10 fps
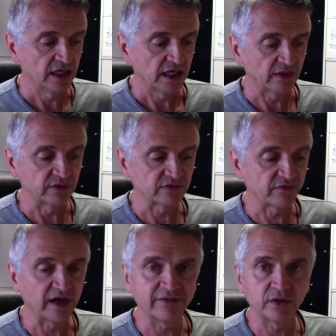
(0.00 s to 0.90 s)
It was
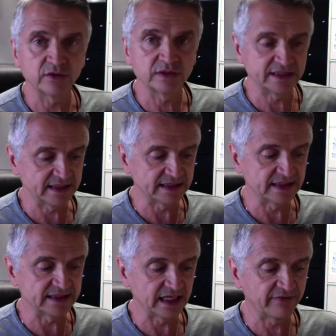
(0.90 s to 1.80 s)

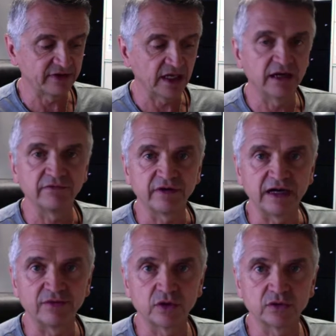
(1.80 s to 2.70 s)
567 and
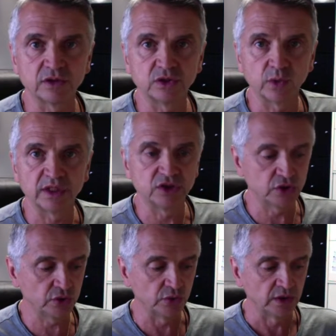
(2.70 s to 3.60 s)

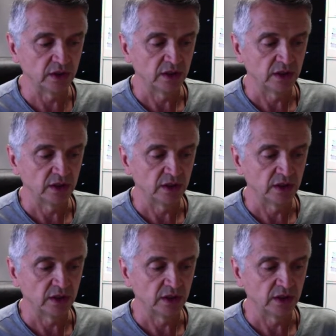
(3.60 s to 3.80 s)
522.